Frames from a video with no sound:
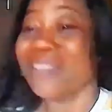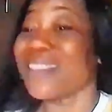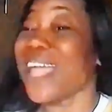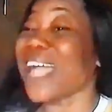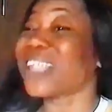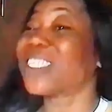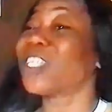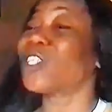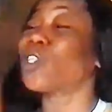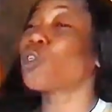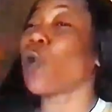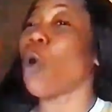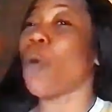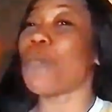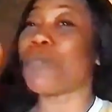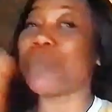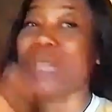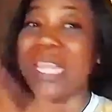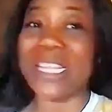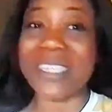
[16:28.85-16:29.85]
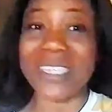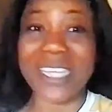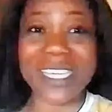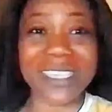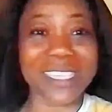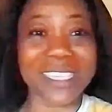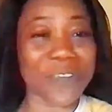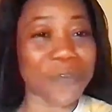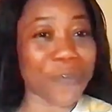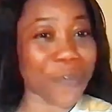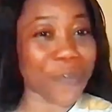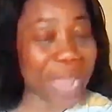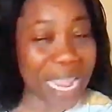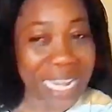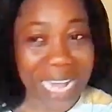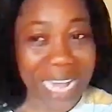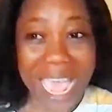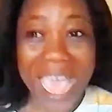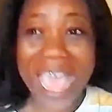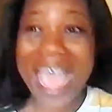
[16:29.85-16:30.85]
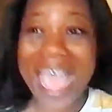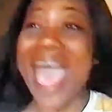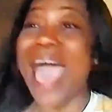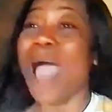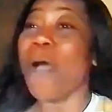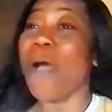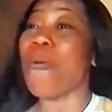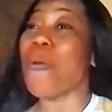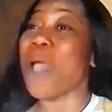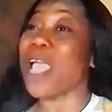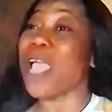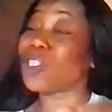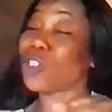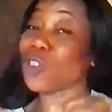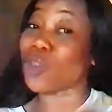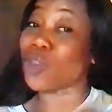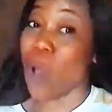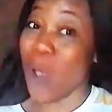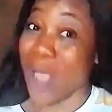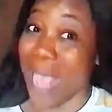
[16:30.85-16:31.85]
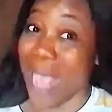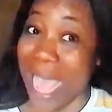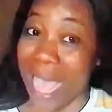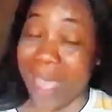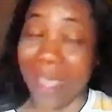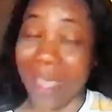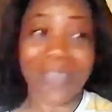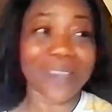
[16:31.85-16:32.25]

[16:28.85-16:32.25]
that is completely different and way stronger